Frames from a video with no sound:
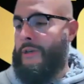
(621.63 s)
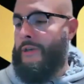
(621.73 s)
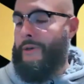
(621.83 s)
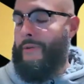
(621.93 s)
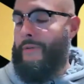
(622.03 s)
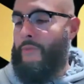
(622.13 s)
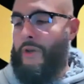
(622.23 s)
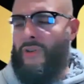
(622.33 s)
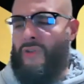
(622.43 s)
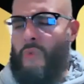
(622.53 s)

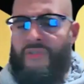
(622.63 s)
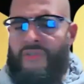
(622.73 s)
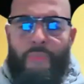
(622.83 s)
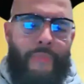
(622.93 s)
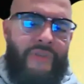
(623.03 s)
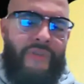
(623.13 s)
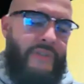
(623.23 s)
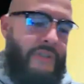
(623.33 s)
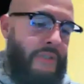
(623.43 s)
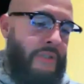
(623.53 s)
what else? White
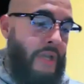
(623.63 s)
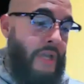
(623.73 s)
supremacy.